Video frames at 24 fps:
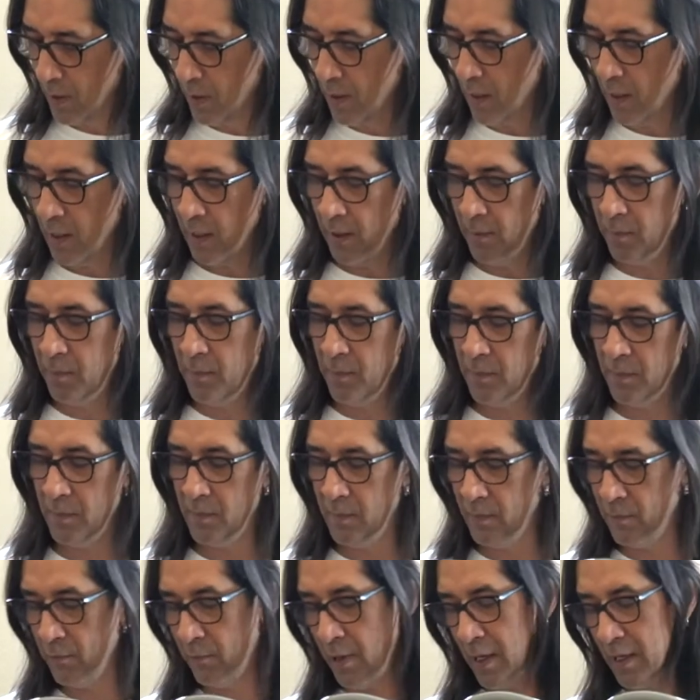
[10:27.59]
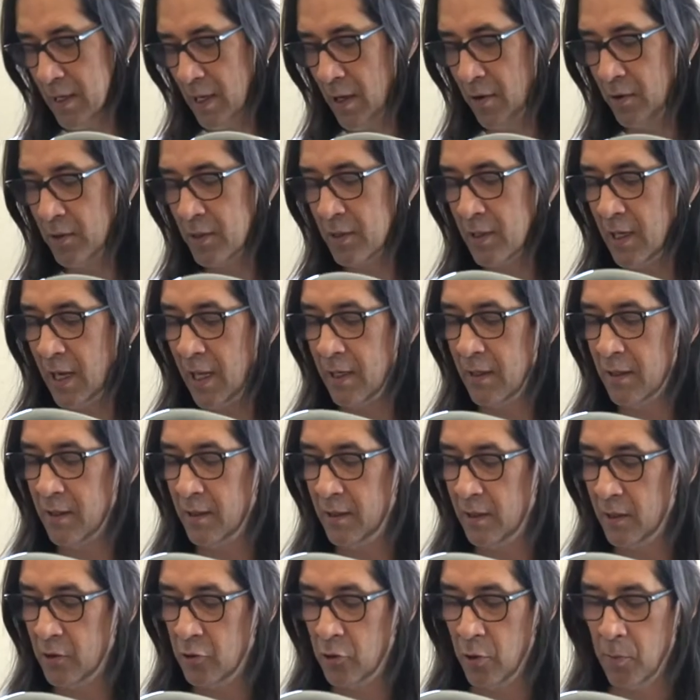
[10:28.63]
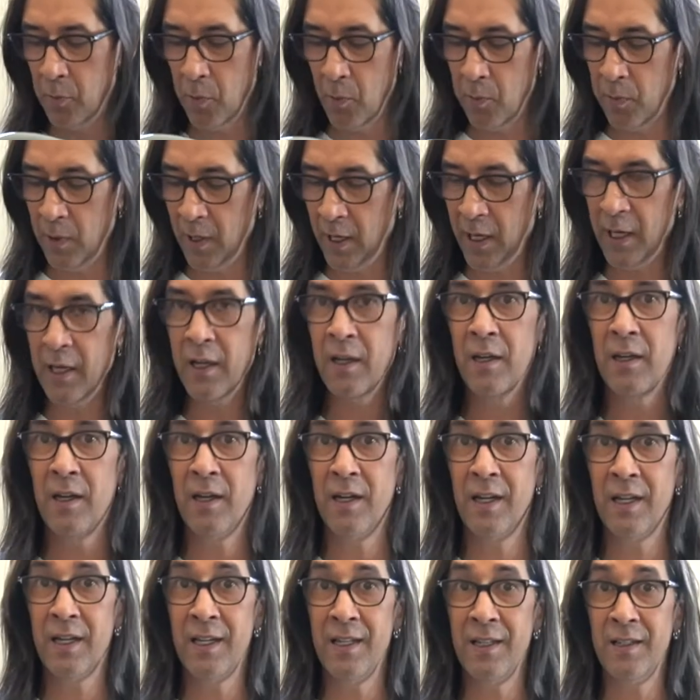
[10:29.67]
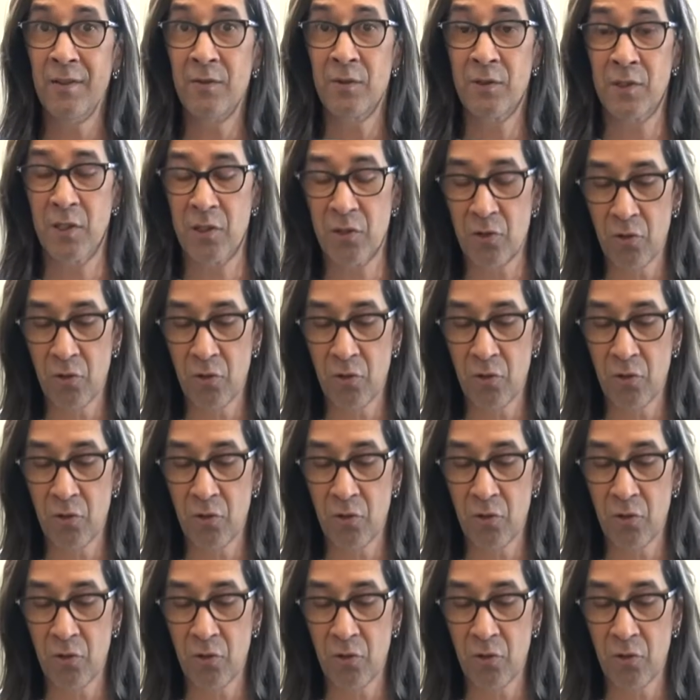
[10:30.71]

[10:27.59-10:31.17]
Right now it's got the triple play on it, which is